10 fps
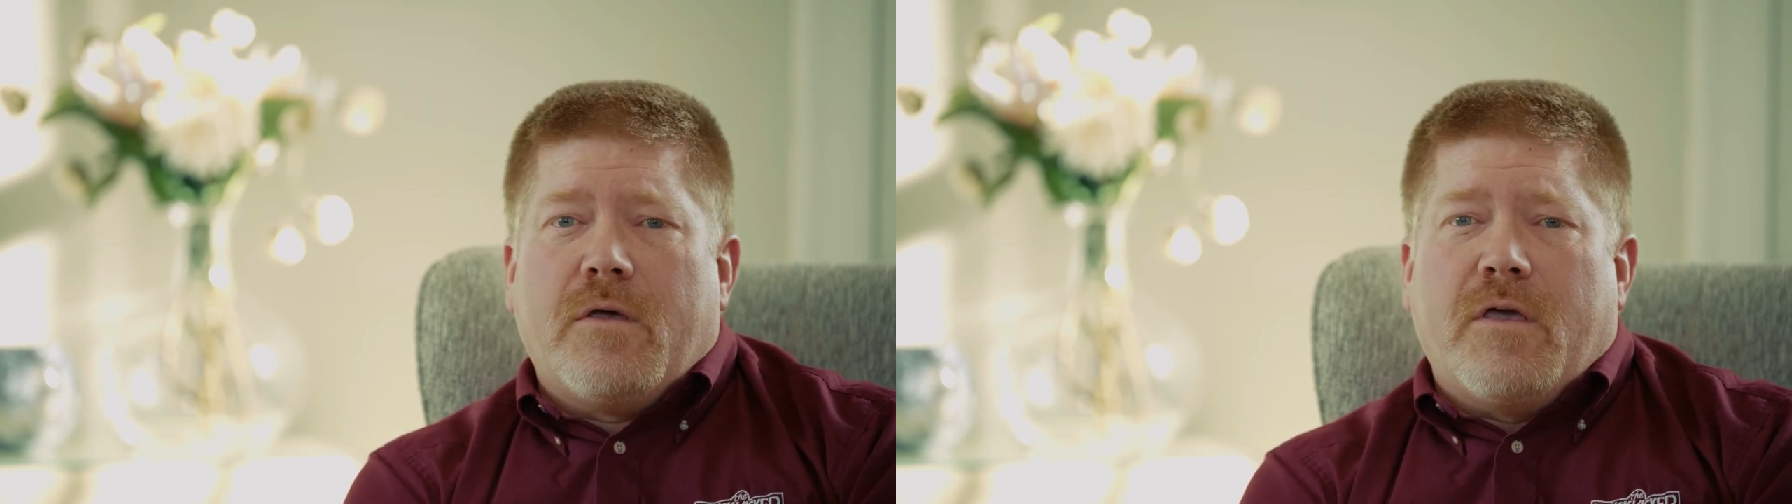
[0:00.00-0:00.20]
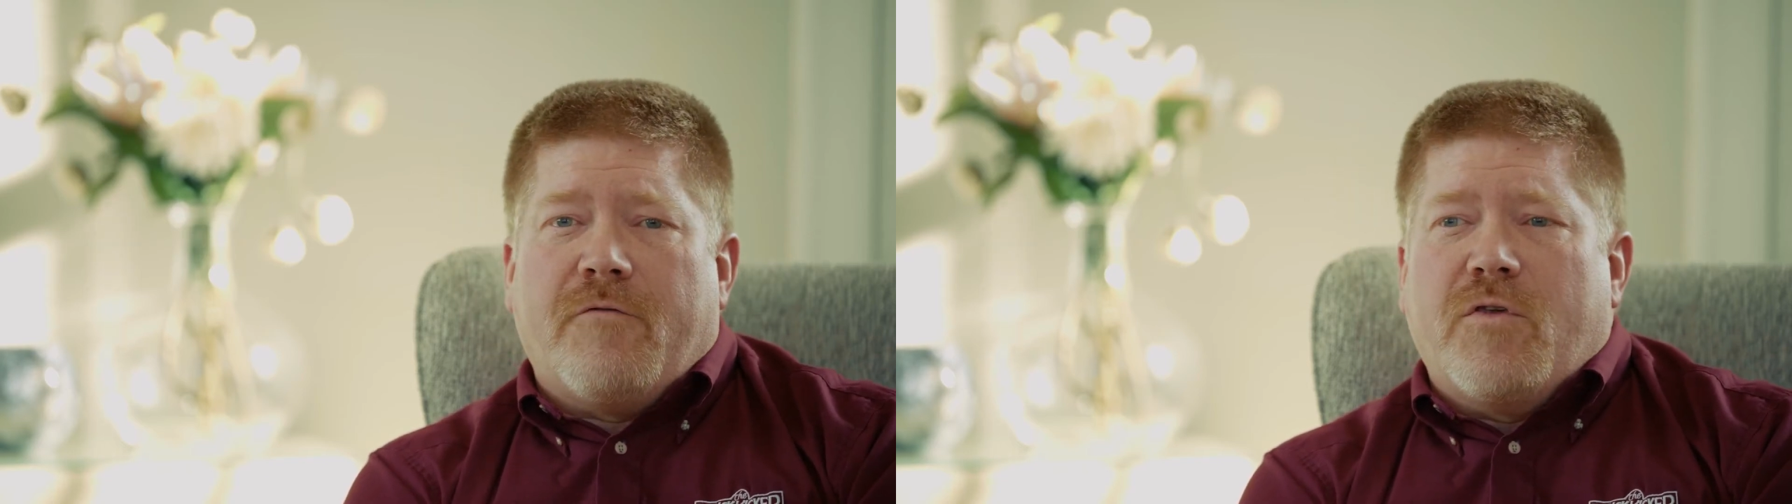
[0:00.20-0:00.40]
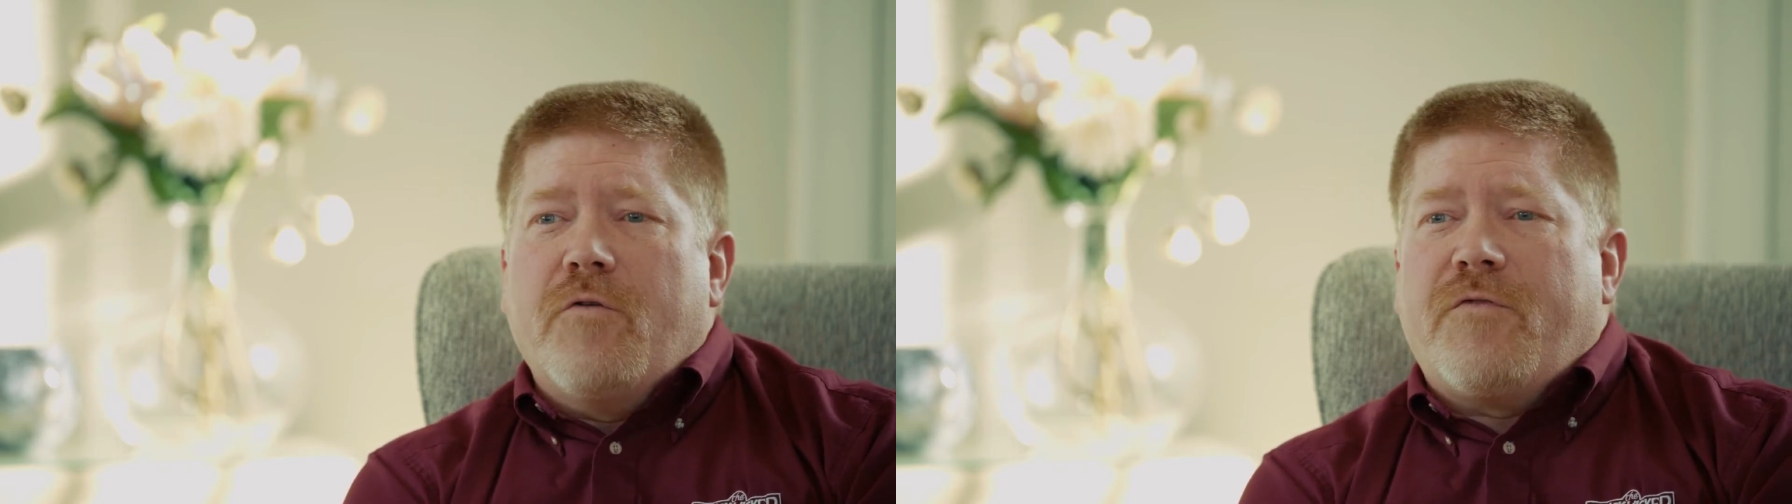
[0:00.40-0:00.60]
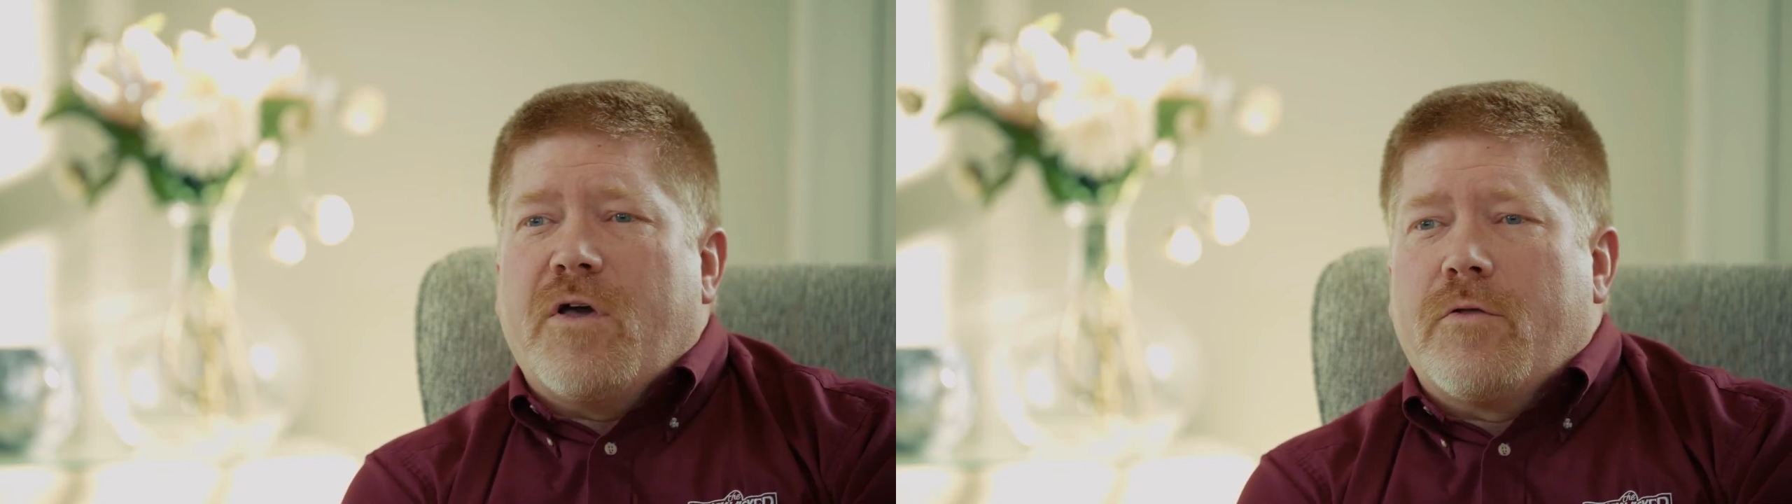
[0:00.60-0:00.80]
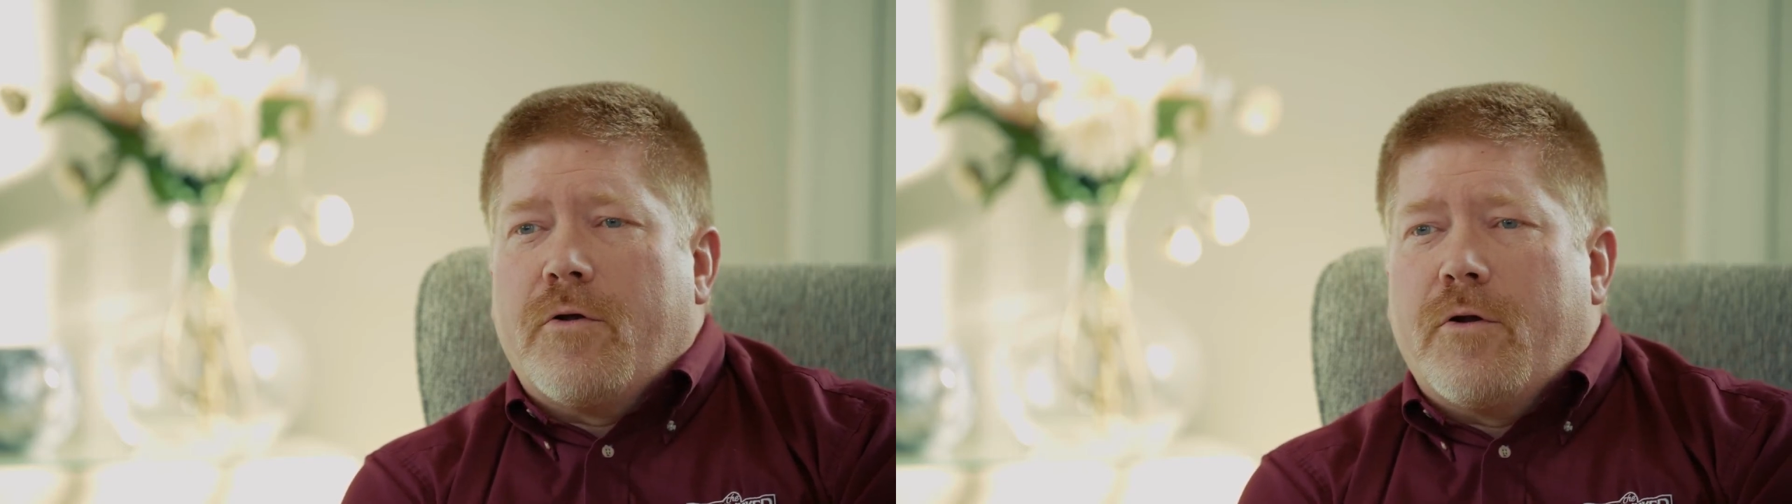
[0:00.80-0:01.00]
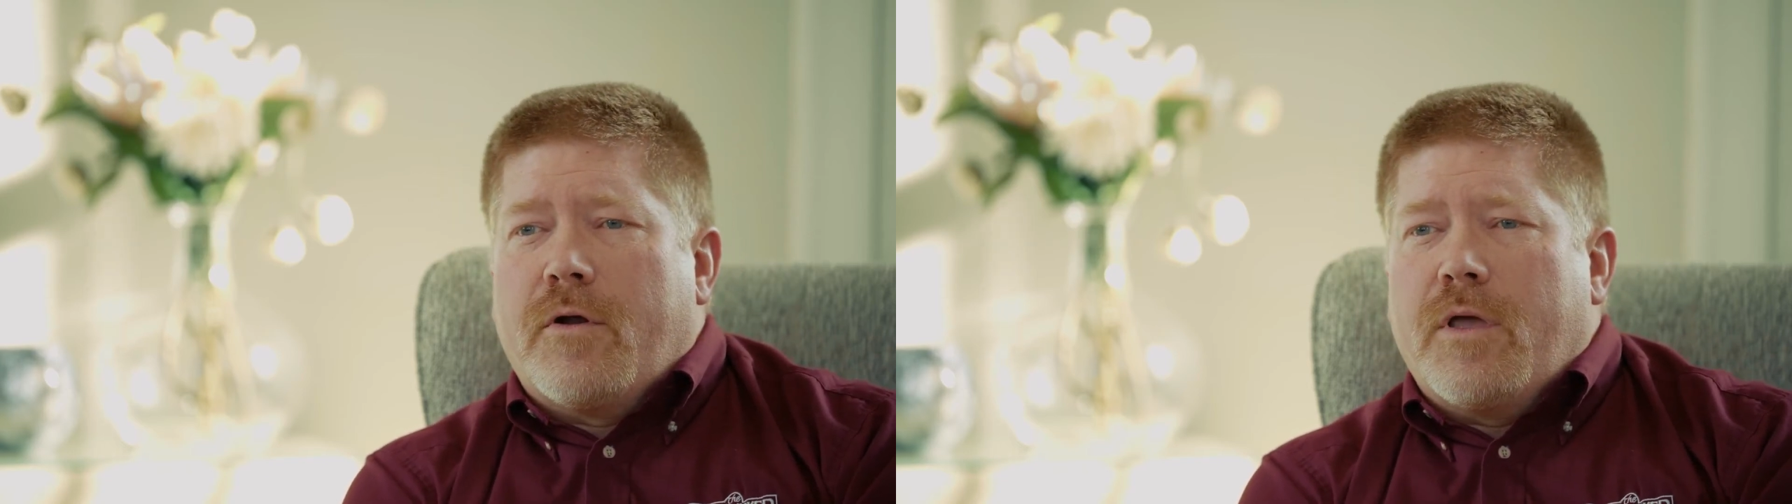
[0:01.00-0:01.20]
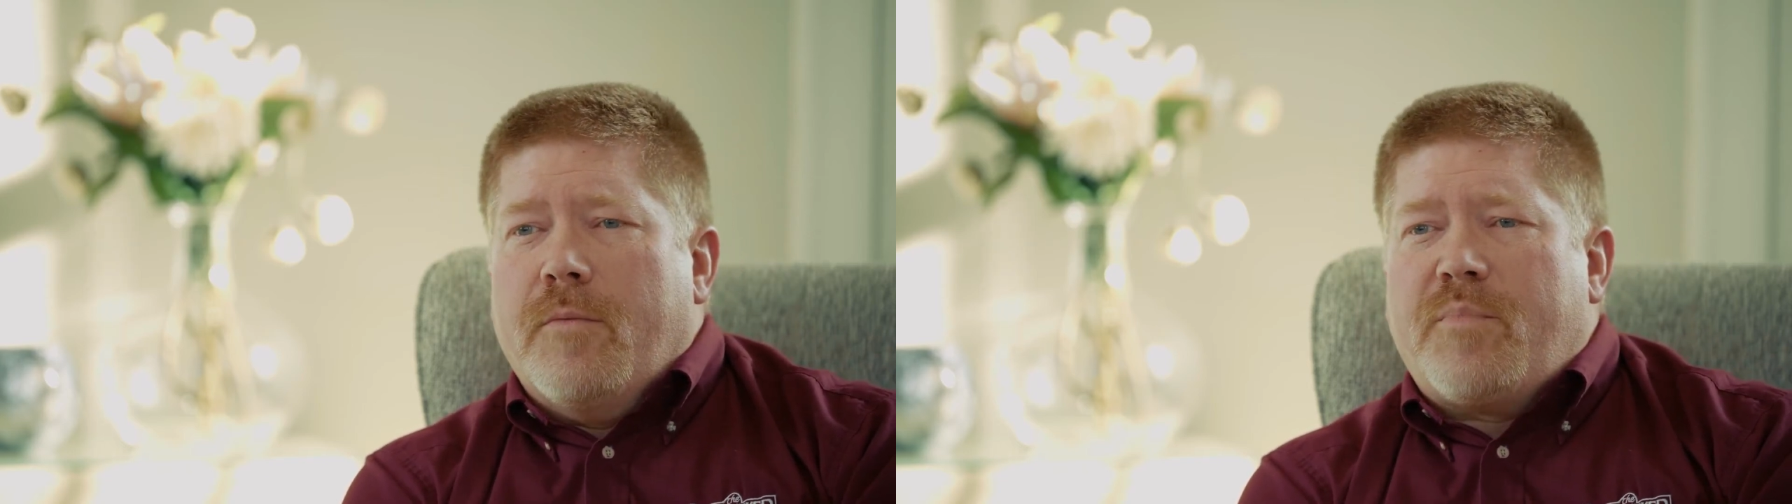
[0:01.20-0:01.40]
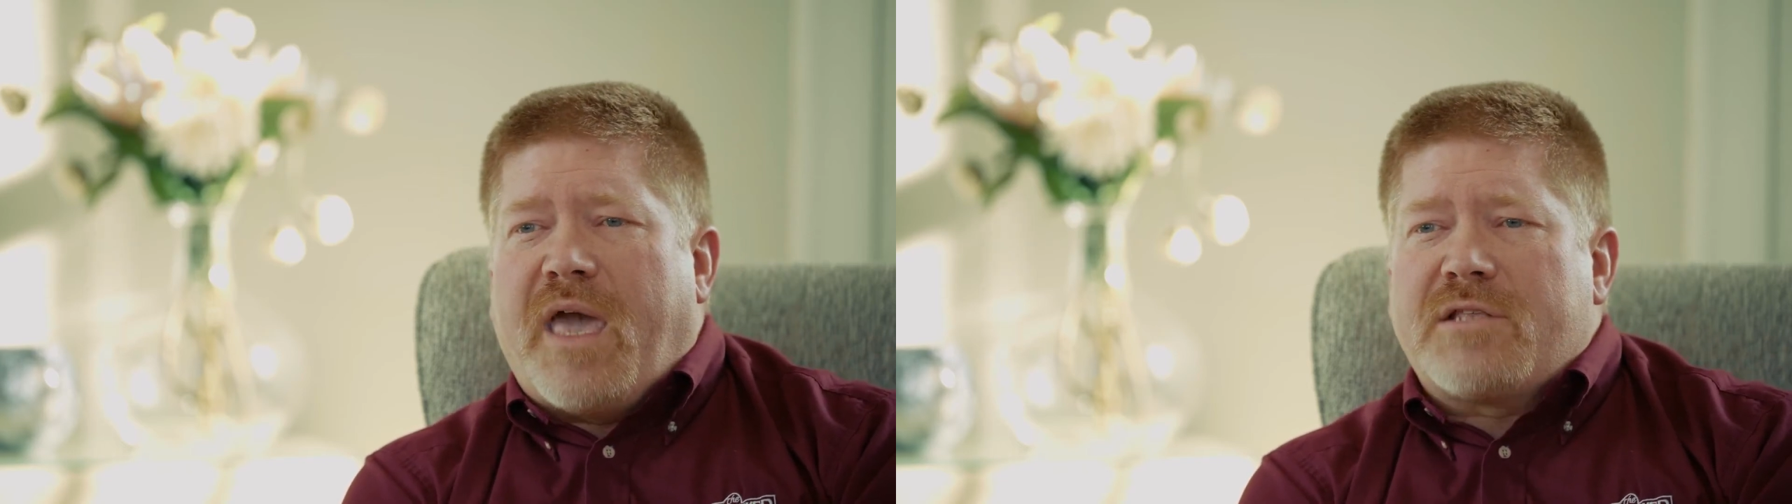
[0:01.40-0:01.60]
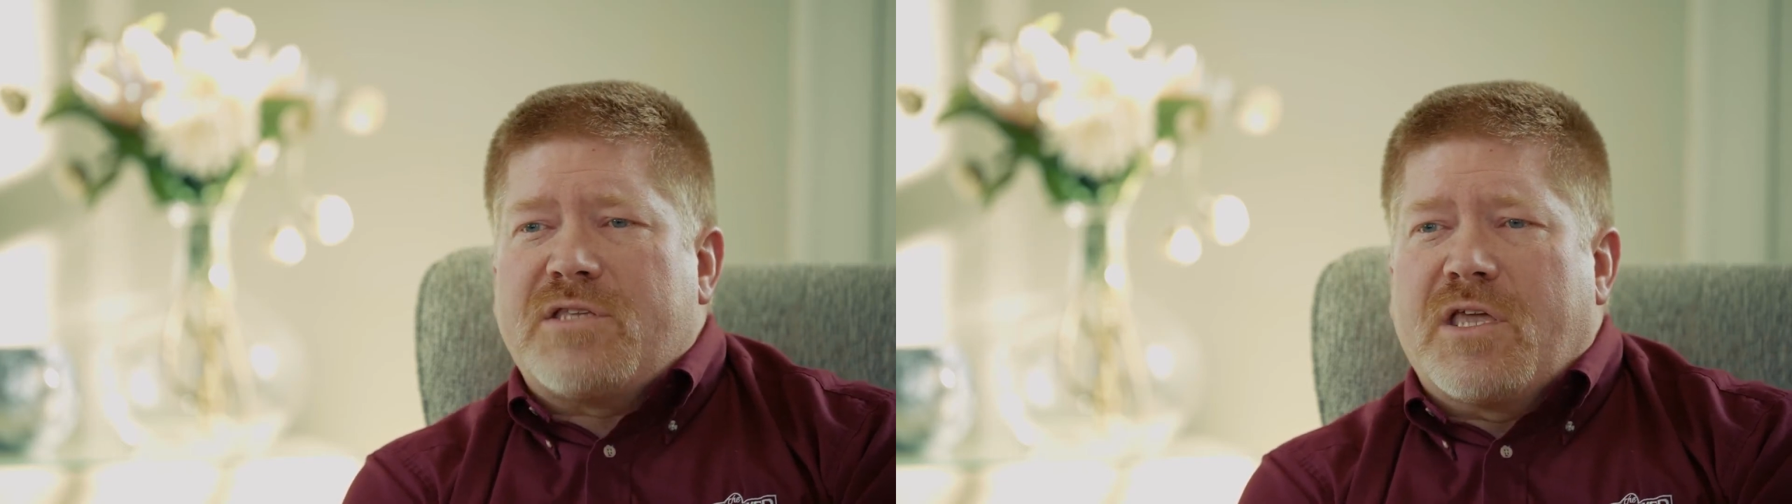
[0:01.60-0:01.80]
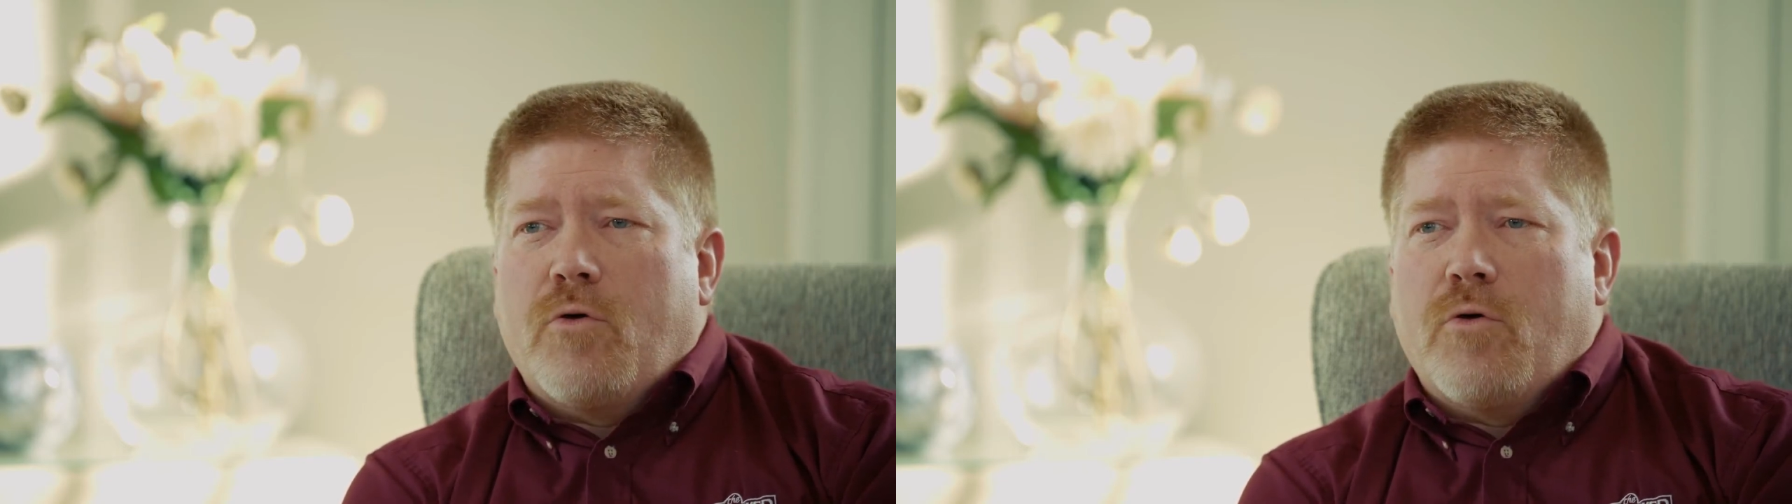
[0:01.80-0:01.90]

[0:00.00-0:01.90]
if you feel they're impacting